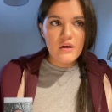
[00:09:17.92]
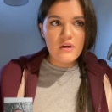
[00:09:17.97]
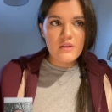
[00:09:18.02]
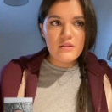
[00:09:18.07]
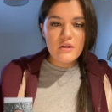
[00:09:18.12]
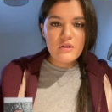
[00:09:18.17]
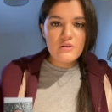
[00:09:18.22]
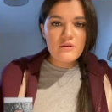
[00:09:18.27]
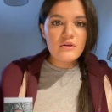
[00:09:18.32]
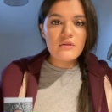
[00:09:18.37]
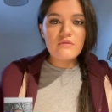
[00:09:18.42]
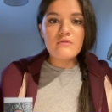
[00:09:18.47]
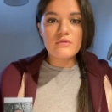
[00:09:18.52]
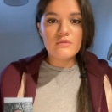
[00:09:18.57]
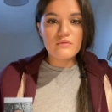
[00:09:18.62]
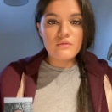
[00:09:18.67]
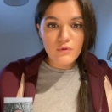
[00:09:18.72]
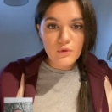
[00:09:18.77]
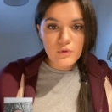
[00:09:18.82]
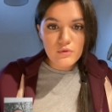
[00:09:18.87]
they don't even
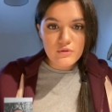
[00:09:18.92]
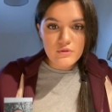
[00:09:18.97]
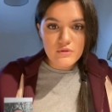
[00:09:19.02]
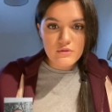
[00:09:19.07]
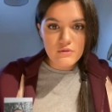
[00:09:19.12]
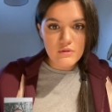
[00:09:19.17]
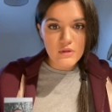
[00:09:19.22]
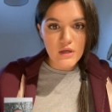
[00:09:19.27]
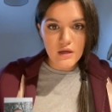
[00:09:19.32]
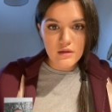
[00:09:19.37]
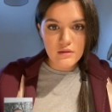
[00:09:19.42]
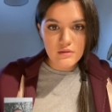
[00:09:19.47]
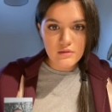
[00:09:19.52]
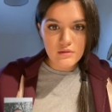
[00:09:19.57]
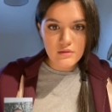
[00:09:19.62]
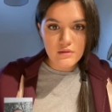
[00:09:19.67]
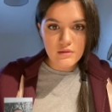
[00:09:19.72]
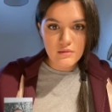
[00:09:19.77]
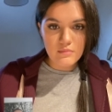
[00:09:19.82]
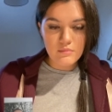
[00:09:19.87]
fall into that,
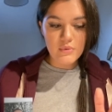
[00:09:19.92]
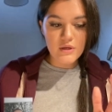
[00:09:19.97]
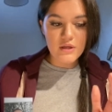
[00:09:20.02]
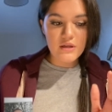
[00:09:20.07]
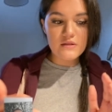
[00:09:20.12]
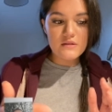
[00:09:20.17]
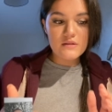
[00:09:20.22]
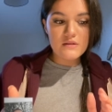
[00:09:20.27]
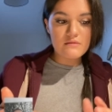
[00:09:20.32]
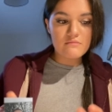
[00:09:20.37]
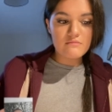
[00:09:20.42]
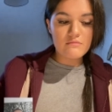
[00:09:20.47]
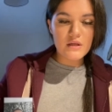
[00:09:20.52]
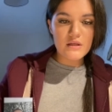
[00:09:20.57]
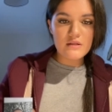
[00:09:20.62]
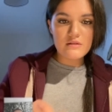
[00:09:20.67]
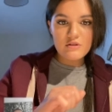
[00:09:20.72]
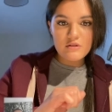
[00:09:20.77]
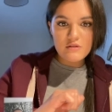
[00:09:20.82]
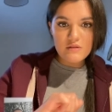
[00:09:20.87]
because
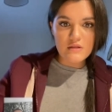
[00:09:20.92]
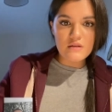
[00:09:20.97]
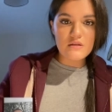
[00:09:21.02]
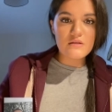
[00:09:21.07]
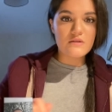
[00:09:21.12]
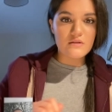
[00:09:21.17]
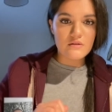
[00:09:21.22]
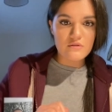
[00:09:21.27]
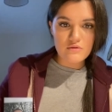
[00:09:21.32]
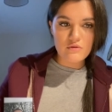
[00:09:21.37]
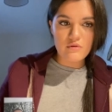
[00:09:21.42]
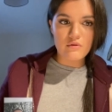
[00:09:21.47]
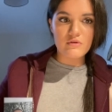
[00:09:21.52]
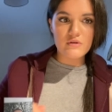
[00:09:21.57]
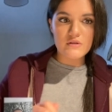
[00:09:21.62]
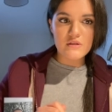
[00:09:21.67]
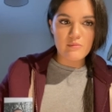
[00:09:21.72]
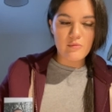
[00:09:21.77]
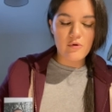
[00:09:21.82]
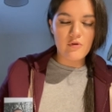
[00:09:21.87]
it's just easier to
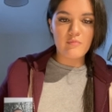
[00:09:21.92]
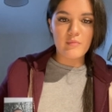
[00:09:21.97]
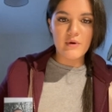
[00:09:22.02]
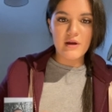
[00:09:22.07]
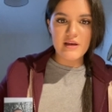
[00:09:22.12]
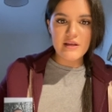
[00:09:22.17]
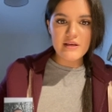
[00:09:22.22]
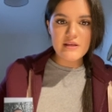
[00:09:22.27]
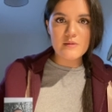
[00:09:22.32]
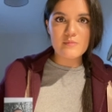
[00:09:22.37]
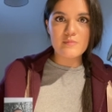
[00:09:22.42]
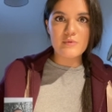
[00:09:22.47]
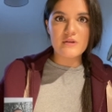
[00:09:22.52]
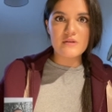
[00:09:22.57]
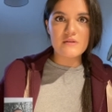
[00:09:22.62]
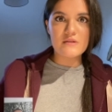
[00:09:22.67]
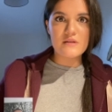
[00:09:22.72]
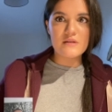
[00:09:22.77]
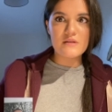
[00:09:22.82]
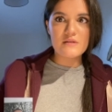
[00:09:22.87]
cross them off my list,
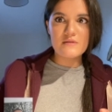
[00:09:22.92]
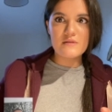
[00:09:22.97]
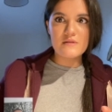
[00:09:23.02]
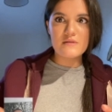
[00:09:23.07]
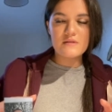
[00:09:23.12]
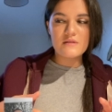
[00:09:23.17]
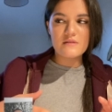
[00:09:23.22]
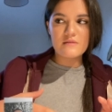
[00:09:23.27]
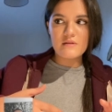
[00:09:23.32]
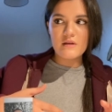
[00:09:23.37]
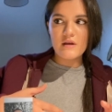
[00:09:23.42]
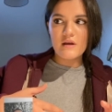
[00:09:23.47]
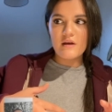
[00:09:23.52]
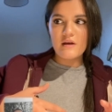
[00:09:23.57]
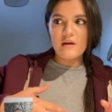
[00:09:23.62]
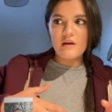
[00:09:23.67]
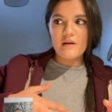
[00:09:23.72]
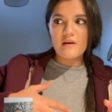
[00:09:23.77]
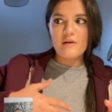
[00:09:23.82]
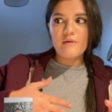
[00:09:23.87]
because there's this
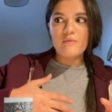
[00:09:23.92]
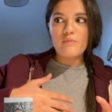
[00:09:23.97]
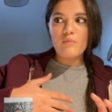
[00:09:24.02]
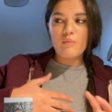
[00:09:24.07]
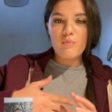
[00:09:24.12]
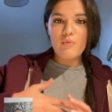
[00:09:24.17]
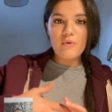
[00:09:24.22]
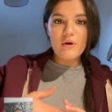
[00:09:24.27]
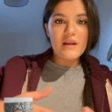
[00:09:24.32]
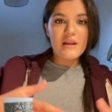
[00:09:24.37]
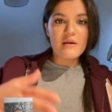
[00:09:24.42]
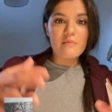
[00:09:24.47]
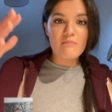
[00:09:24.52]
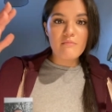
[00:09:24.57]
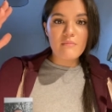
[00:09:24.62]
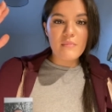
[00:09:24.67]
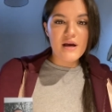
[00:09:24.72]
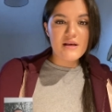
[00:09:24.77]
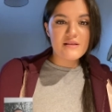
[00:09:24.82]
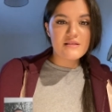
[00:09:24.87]
really
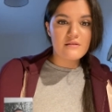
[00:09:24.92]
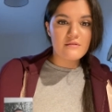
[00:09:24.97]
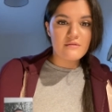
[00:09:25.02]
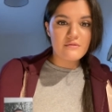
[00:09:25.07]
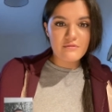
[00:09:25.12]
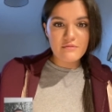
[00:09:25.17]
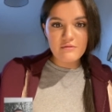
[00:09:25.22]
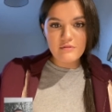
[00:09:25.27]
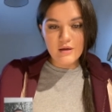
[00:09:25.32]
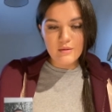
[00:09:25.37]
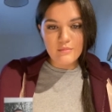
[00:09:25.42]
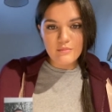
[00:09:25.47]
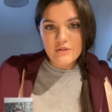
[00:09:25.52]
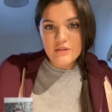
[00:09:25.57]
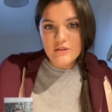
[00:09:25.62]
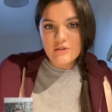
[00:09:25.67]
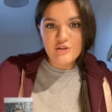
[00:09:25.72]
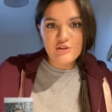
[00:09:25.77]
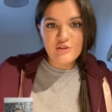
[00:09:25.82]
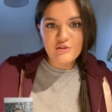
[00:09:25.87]
massive
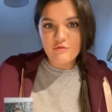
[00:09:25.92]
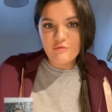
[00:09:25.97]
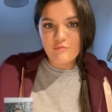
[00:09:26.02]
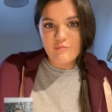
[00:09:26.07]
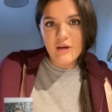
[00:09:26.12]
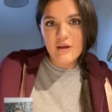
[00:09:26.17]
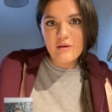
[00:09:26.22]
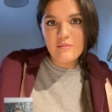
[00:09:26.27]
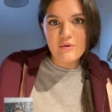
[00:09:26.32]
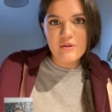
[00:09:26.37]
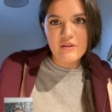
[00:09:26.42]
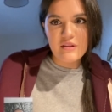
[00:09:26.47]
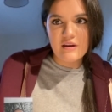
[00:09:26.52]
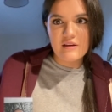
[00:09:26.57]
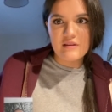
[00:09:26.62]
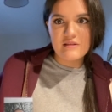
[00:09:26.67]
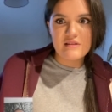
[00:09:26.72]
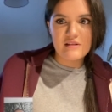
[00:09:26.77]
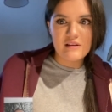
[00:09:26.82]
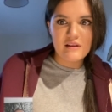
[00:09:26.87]
empty sheet of paper that
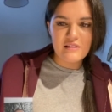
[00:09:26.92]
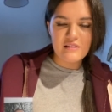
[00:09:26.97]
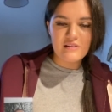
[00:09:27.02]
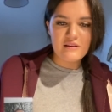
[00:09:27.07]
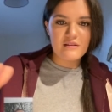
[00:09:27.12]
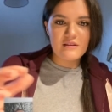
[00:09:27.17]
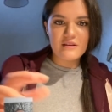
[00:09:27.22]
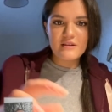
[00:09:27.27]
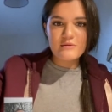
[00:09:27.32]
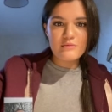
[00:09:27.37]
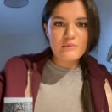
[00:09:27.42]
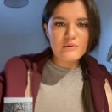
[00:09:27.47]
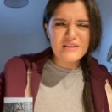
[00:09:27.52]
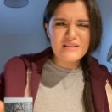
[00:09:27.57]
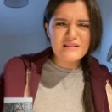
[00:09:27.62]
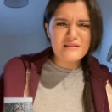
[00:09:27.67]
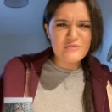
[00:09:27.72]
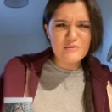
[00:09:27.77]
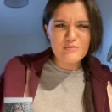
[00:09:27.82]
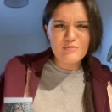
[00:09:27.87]
is like, it's really
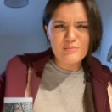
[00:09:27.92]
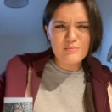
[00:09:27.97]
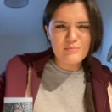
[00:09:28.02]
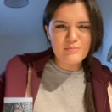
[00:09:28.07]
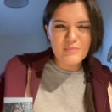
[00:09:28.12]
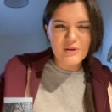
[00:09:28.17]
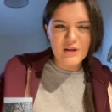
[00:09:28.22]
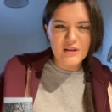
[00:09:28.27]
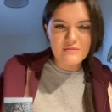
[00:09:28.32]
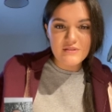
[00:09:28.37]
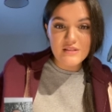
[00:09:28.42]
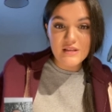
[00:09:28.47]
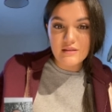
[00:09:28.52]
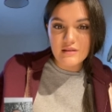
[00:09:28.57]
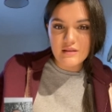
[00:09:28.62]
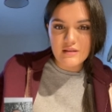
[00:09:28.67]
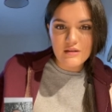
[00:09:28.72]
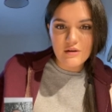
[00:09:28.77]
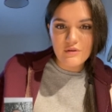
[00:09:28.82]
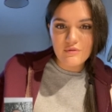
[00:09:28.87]
easy to kind of set
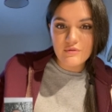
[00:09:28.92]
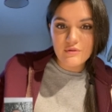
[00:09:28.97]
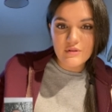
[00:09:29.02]
things out for